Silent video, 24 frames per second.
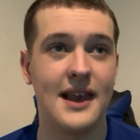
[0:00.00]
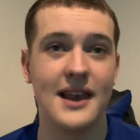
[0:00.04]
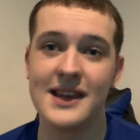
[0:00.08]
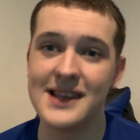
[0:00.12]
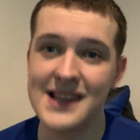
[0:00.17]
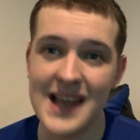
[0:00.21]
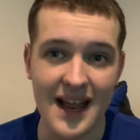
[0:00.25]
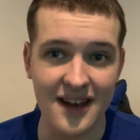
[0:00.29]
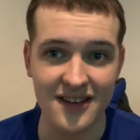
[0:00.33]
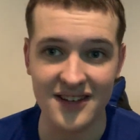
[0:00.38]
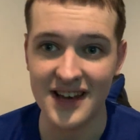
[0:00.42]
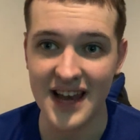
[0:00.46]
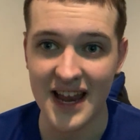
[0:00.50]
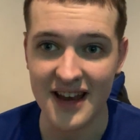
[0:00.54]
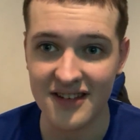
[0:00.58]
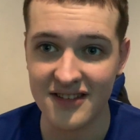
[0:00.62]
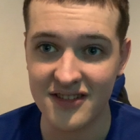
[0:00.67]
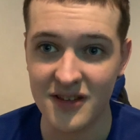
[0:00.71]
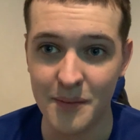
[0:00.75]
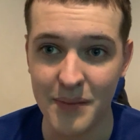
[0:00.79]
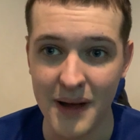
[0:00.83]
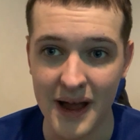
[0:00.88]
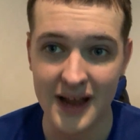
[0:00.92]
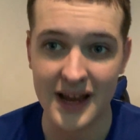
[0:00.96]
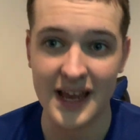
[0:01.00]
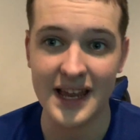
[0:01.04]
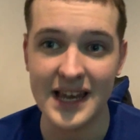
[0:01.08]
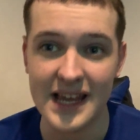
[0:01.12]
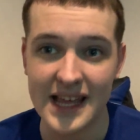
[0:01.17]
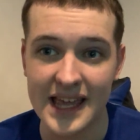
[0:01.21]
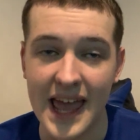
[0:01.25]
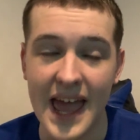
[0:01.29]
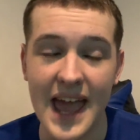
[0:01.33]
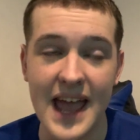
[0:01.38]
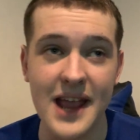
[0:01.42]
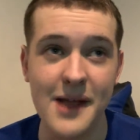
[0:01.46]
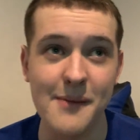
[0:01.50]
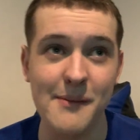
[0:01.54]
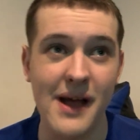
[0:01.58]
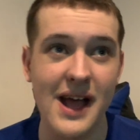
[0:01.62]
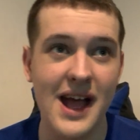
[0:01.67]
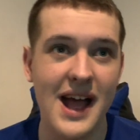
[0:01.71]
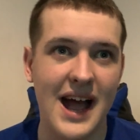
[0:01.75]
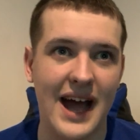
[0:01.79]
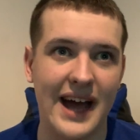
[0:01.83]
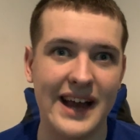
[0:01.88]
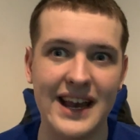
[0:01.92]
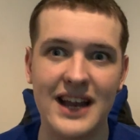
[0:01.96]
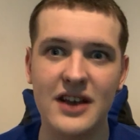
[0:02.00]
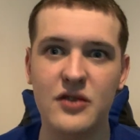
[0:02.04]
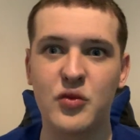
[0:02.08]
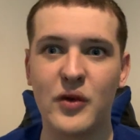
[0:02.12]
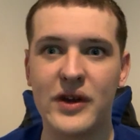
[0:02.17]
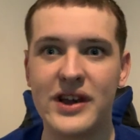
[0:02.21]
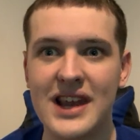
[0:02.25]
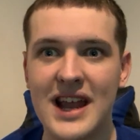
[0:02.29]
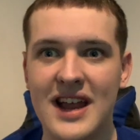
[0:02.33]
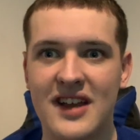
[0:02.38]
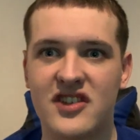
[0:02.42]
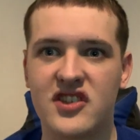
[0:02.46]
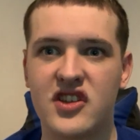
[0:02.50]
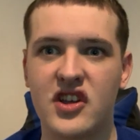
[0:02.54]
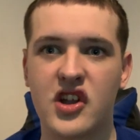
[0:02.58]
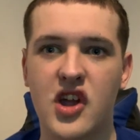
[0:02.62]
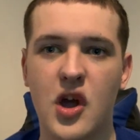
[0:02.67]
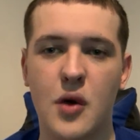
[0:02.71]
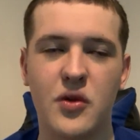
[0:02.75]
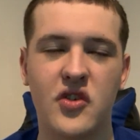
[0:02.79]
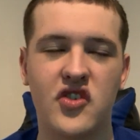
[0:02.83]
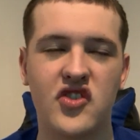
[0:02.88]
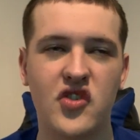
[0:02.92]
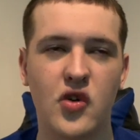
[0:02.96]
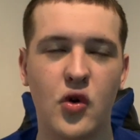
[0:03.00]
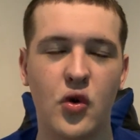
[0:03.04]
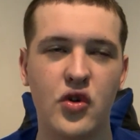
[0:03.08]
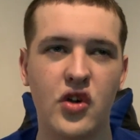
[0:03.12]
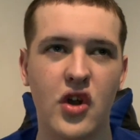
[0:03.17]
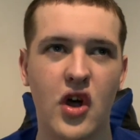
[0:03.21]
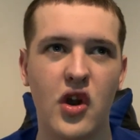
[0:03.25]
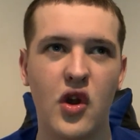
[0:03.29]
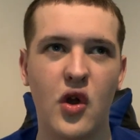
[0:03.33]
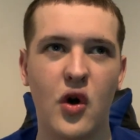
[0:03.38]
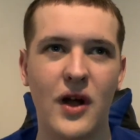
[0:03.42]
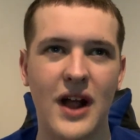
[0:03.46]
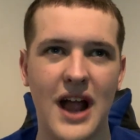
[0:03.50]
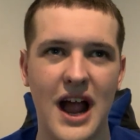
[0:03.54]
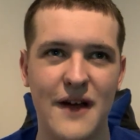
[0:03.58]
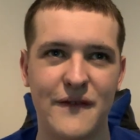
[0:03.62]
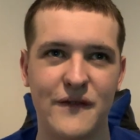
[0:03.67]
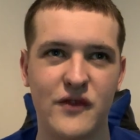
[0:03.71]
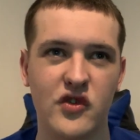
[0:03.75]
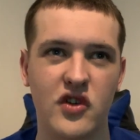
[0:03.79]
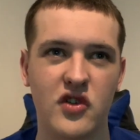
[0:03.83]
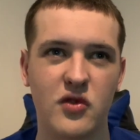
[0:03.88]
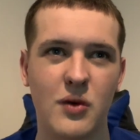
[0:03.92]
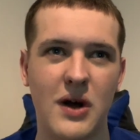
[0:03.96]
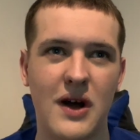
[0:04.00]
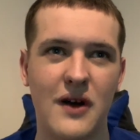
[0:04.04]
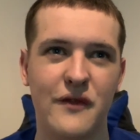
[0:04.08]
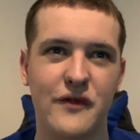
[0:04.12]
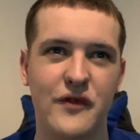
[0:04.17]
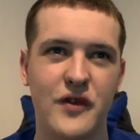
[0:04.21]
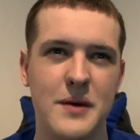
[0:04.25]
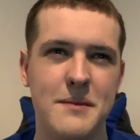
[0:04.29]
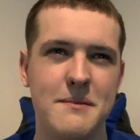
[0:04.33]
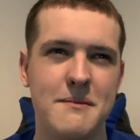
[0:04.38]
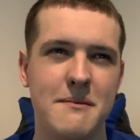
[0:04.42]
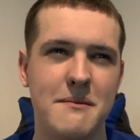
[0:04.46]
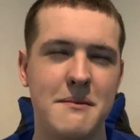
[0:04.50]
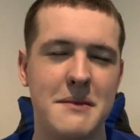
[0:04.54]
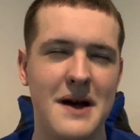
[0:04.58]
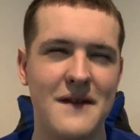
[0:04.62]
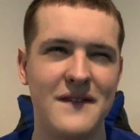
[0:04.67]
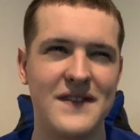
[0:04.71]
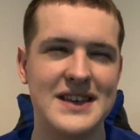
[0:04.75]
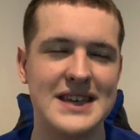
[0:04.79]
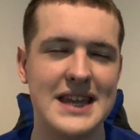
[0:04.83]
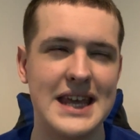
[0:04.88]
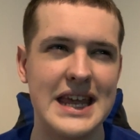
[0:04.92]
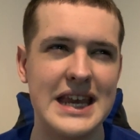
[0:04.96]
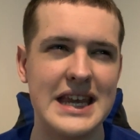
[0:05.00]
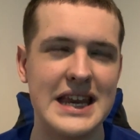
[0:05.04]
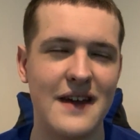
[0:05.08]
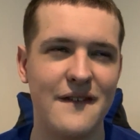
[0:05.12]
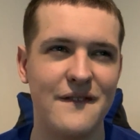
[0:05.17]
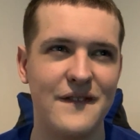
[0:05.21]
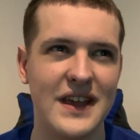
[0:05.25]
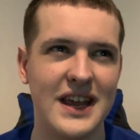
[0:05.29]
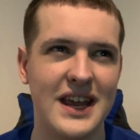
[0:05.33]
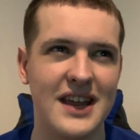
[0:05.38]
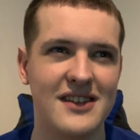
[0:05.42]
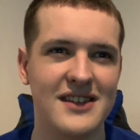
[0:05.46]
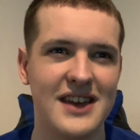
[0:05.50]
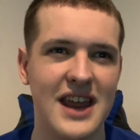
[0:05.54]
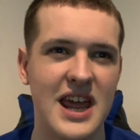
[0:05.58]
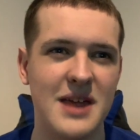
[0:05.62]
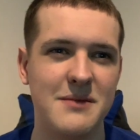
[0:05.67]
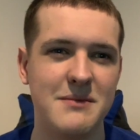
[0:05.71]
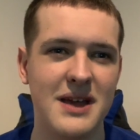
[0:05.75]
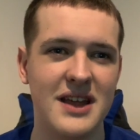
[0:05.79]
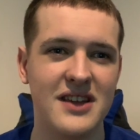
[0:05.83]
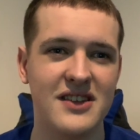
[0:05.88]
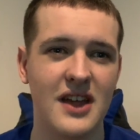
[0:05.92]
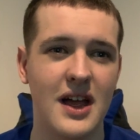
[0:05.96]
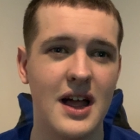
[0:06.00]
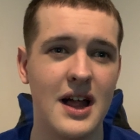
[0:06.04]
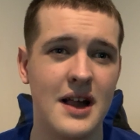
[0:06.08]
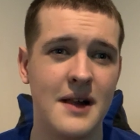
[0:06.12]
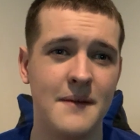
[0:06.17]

Let's Leicester back in the game. And that's when Leicester go and score not long after as well from Mavididi, I think his name is.